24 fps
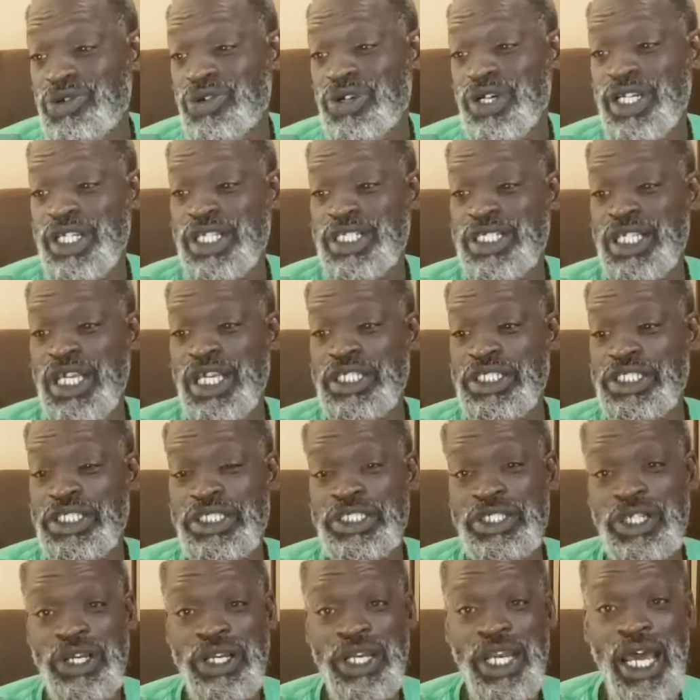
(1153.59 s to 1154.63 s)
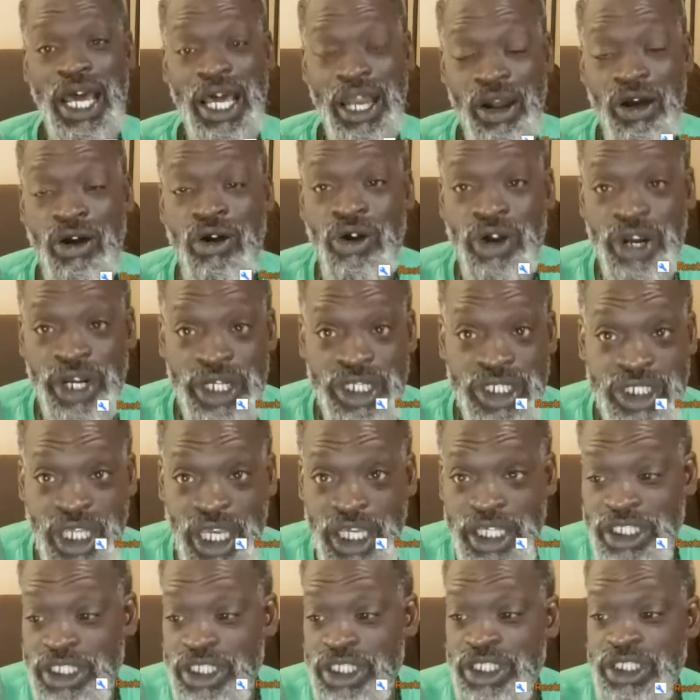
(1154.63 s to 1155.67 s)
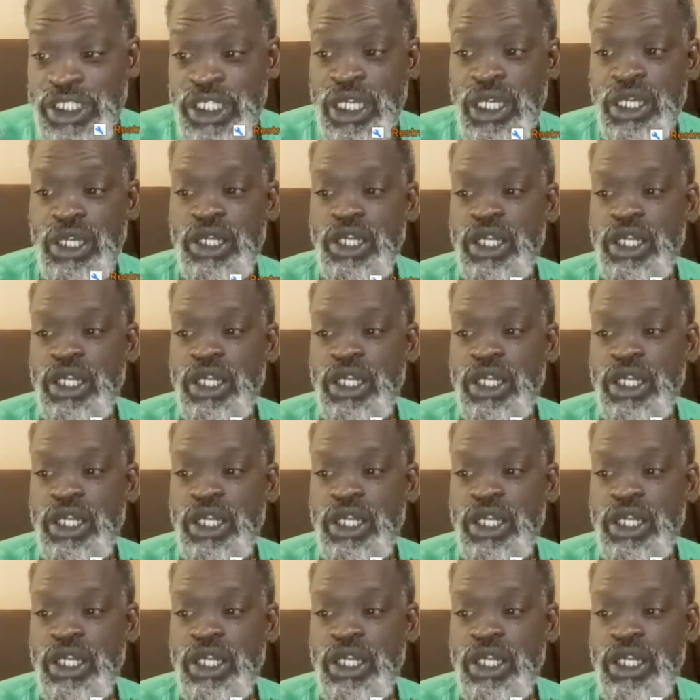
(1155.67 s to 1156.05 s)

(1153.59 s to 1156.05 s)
organizations are not our organizations.